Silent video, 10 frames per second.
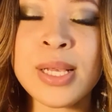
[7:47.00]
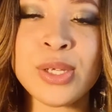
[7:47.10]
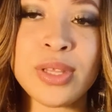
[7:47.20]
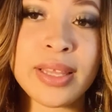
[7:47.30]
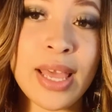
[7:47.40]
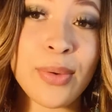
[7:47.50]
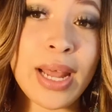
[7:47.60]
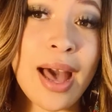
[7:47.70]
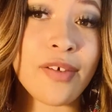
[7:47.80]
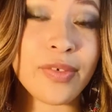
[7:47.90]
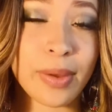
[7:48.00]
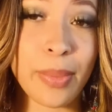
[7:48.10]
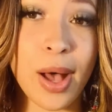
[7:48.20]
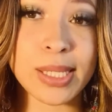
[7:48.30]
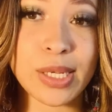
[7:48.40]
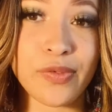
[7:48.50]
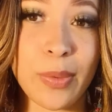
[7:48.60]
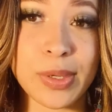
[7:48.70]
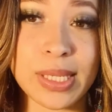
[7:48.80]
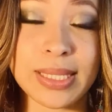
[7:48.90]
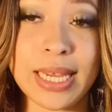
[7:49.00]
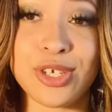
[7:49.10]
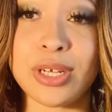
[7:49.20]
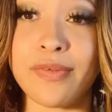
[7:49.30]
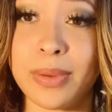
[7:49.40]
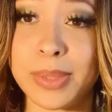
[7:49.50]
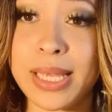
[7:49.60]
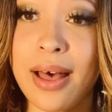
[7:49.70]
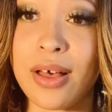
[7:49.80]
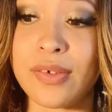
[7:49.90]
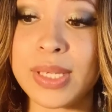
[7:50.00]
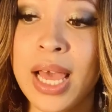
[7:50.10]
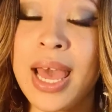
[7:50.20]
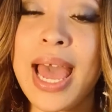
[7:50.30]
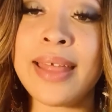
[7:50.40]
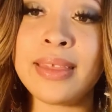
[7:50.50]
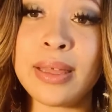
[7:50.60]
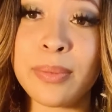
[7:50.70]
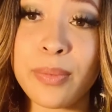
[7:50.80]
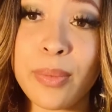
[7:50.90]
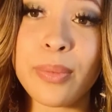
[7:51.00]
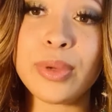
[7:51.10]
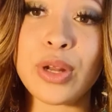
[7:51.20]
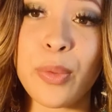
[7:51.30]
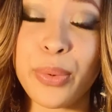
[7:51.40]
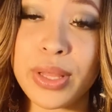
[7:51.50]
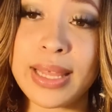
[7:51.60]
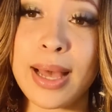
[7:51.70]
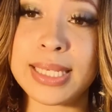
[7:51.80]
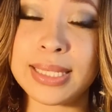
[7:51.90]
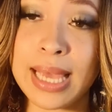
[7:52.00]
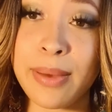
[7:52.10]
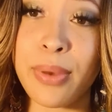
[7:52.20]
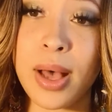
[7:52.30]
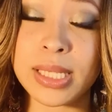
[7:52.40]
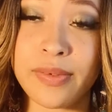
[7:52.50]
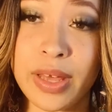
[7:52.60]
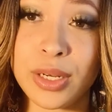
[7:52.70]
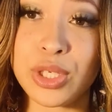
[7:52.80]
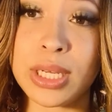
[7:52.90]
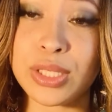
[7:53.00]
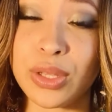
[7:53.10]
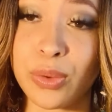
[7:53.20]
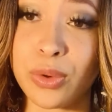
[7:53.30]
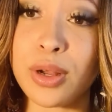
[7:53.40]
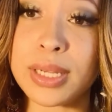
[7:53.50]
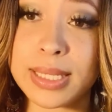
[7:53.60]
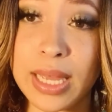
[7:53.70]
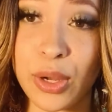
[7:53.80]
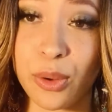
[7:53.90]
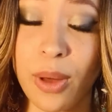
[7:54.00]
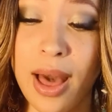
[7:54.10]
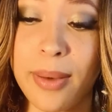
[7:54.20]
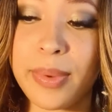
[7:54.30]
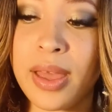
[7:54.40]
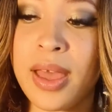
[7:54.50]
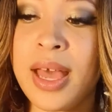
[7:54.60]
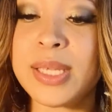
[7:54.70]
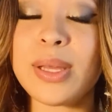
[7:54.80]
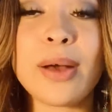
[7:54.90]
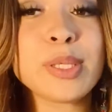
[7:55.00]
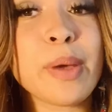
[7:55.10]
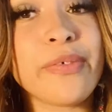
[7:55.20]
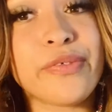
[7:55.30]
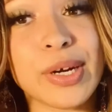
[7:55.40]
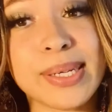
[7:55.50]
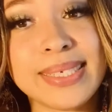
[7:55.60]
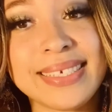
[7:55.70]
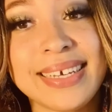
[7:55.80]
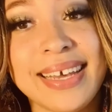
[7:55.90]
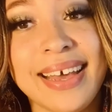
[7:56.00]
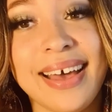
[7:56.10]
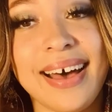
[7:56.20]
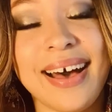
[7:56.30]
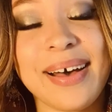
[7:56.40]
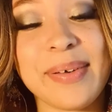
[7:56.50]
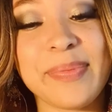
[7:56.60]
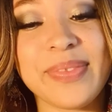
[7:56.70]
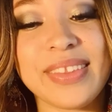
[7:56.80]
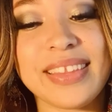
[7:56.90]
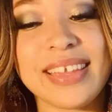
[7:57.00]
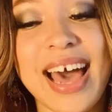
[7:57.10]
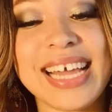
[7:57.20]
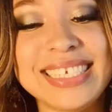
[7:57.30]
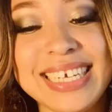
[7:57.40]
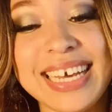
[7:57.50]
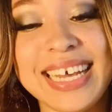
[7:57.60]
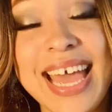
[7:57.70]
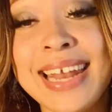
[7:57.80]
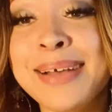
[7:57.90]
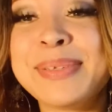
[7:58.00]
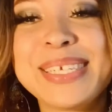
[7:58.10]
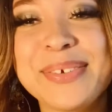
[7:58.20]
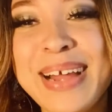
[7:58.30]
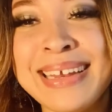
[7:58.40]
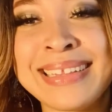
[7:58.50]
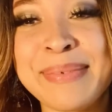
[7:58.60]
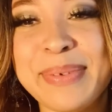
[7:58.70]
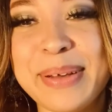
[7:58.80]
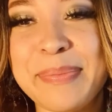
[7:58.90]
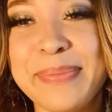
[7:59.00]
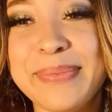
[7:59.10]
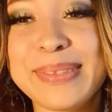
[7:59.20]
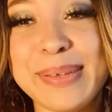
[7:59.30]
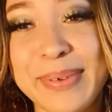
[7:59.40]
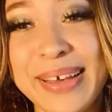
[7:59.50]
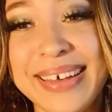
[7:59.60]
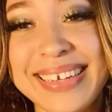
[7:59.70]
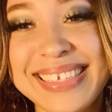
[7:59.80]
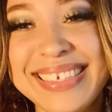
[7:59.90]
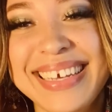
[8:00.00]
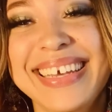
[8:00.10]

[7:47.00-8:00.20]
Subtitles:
so that they would have positive representation of themselves, and then put that same positive energy into the world as they grew up. So that was my first idea. And I'm still writing the book, to be honest.